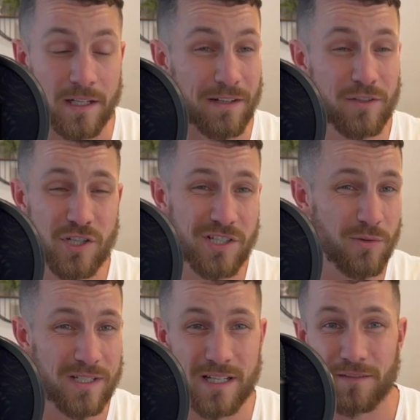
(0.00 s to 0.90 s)
Even just
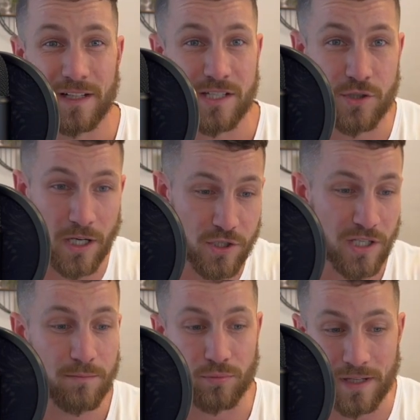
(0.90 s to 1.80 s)
doing stuff like
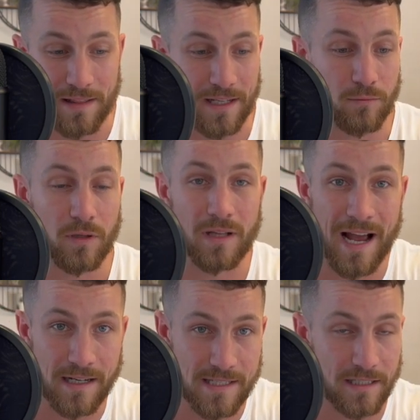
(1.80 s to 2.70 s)
stretching, breathing,
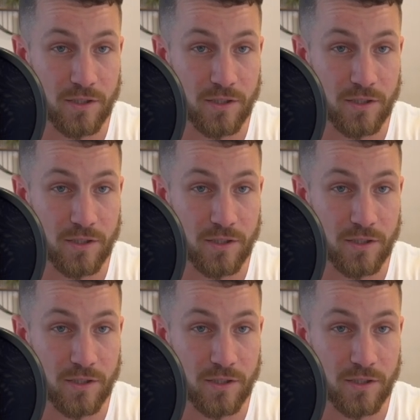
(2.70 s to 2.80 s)
relaxing,